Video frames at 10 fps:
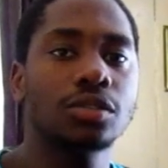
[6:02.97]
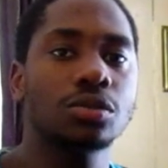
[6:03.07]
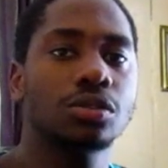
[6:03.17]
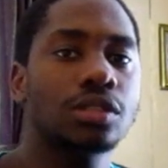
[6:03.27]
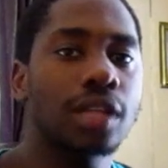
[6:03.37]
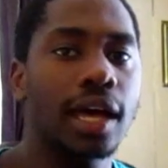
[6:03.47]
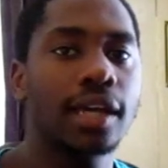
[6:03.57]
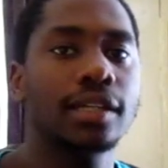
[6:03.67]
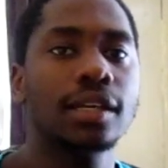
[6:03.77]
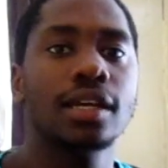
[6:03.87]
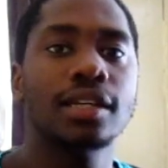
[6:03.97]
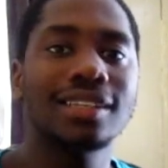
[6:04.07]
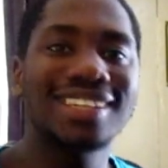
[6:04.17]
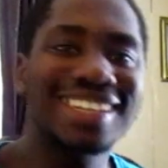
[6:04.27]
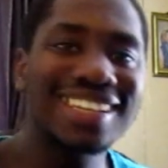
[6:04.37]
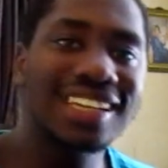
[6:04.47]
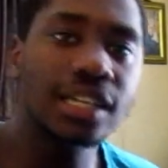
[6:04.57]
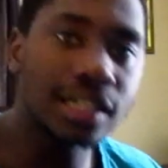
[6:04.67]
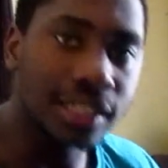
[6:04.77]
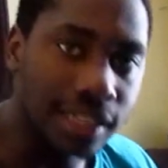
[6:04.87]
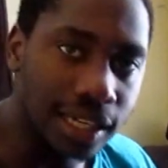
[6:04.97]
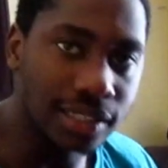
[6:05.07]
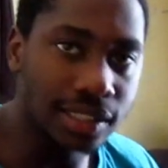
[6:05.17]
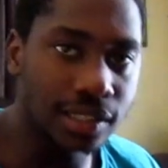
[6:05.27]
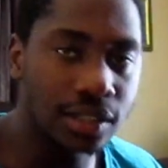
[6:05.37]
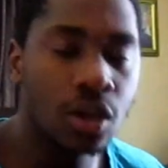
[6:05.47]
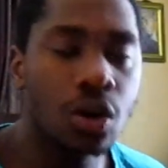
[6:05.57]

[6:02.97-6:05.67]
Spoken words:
to side knee raises.